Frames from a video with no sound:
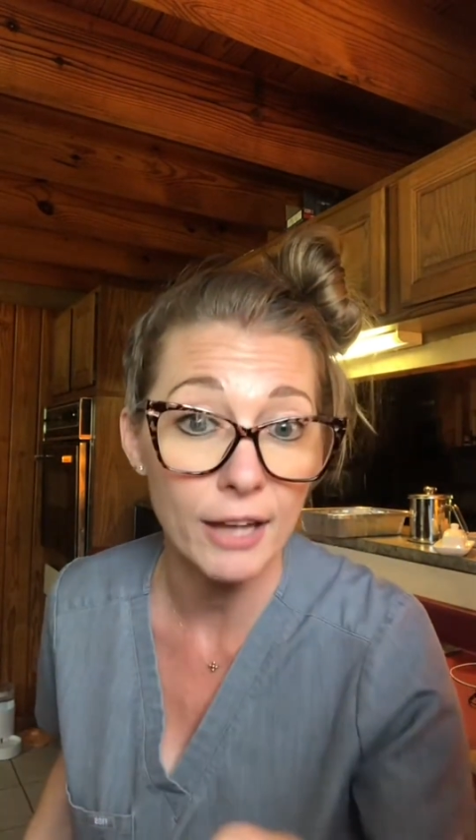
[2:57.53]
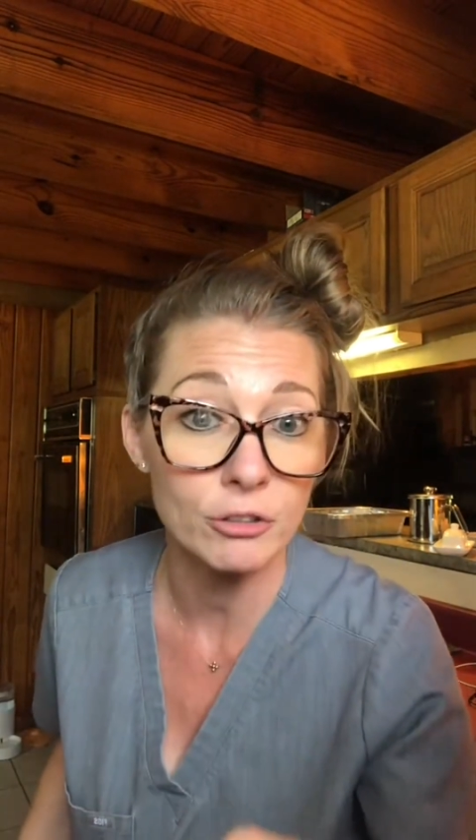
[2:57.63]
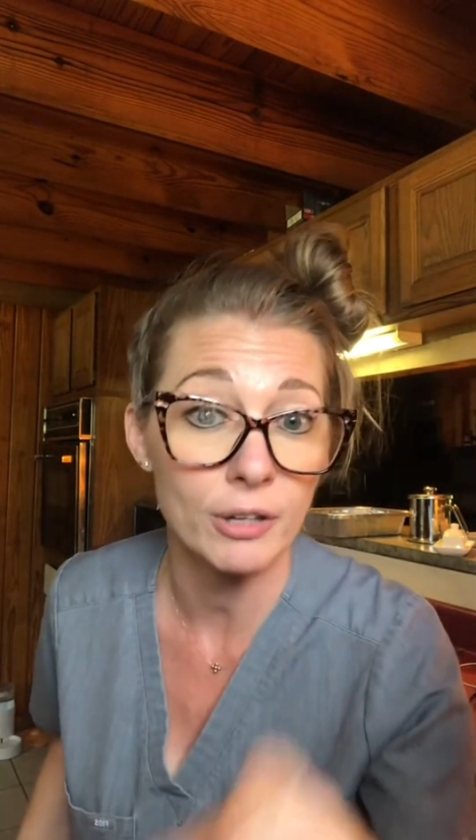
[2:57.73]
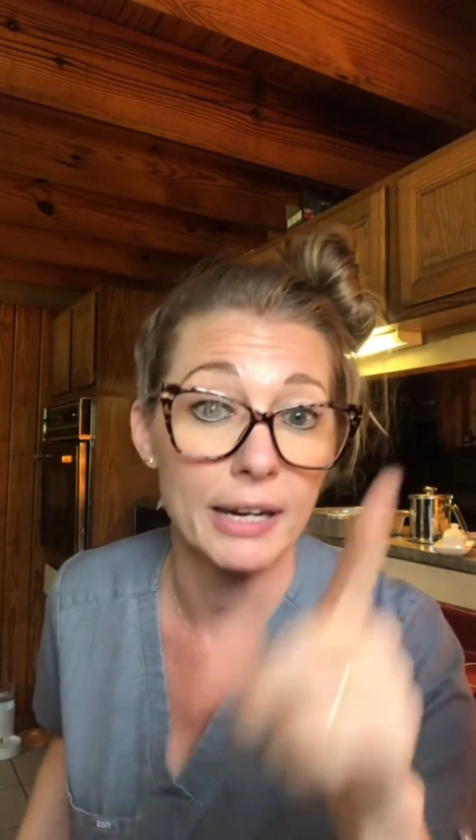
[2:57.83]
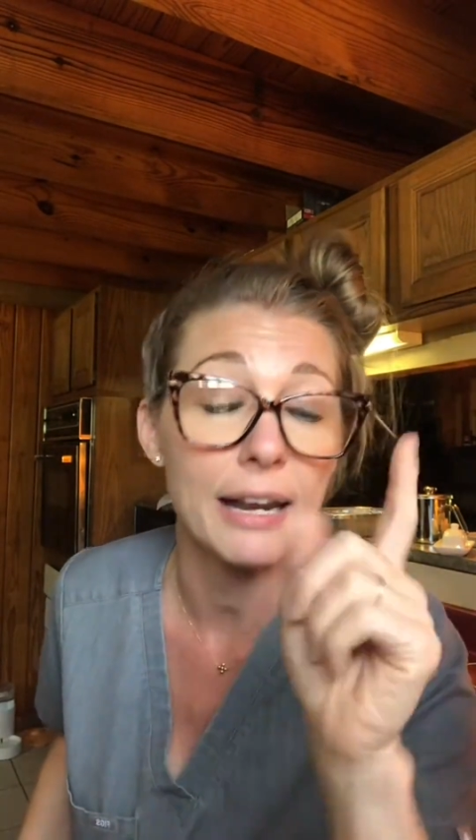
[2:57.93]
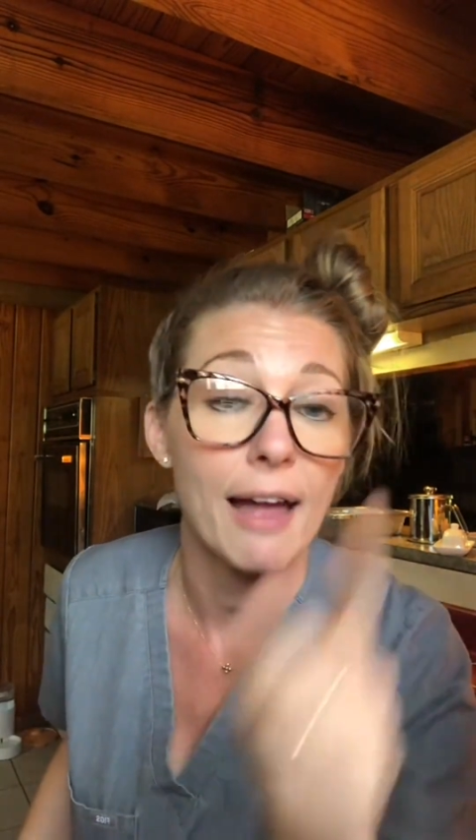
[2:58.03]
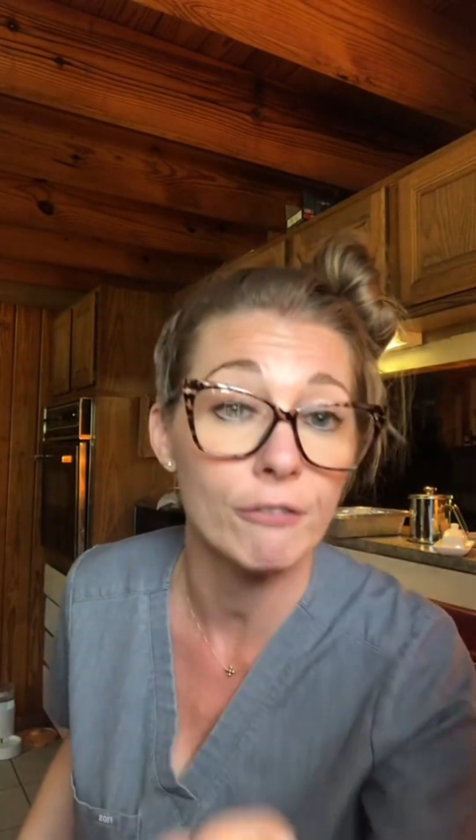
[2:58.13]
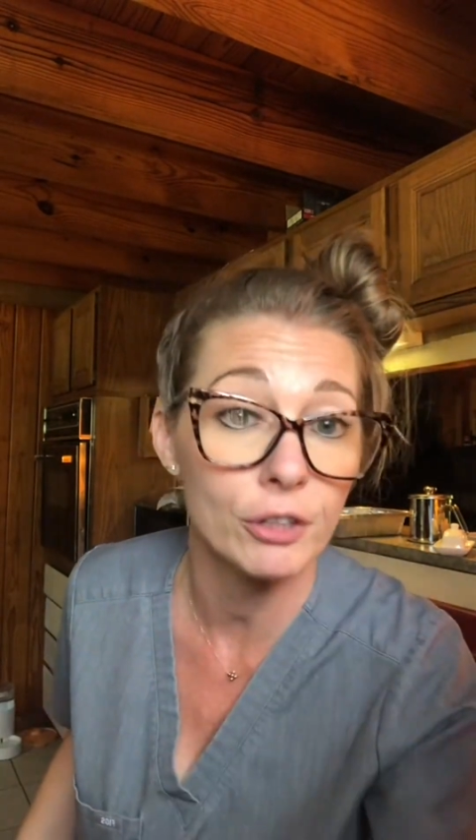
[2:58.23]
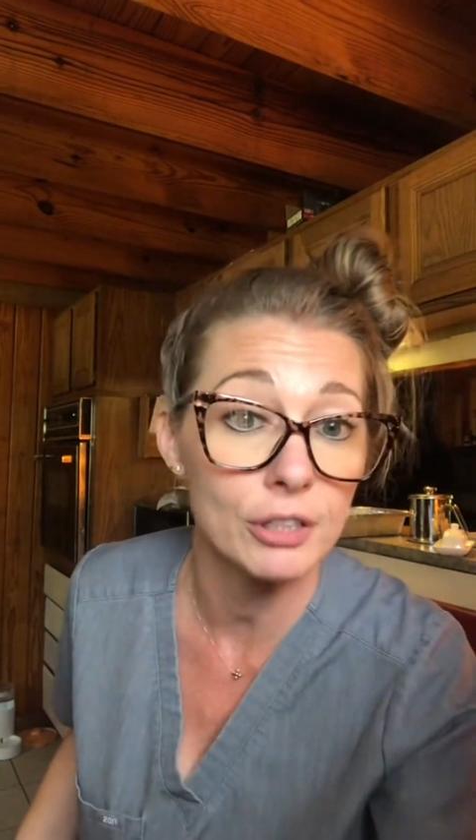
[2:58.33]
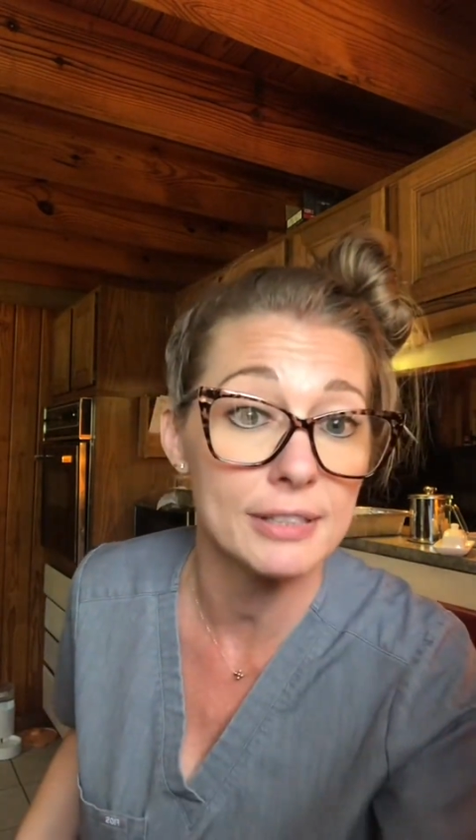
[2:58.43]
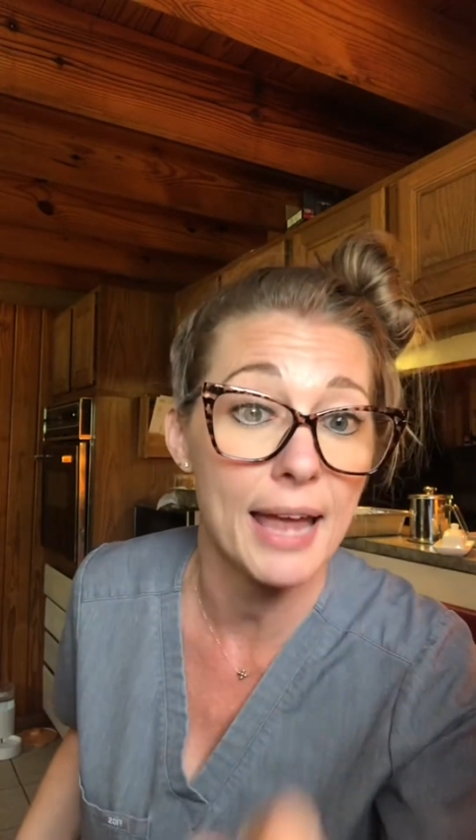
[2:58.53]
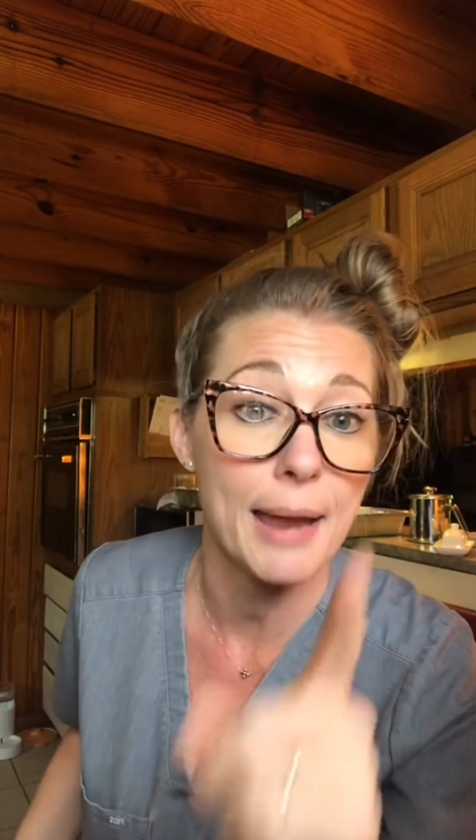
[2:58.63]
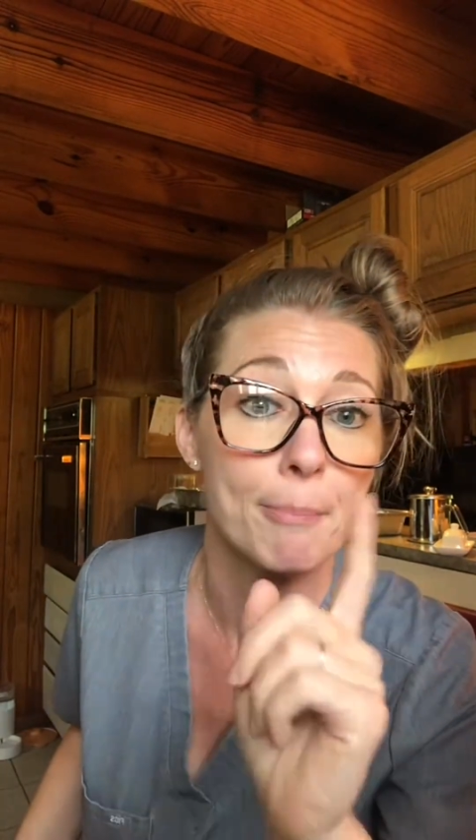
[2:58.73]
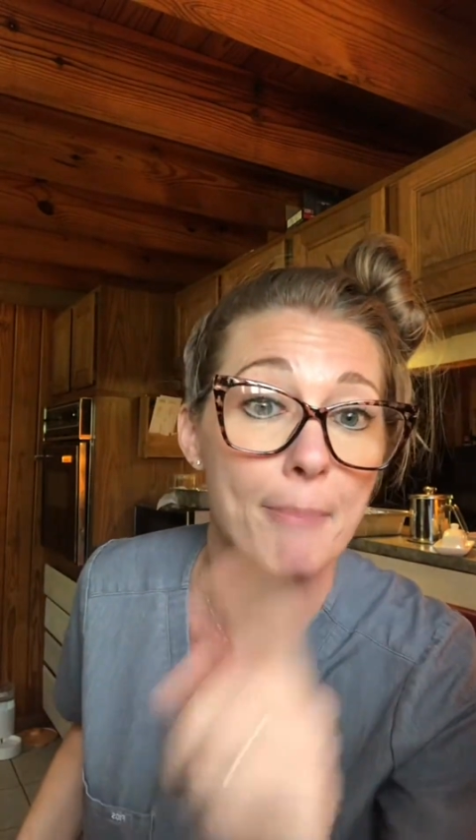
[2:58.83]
Have a good day. Bye.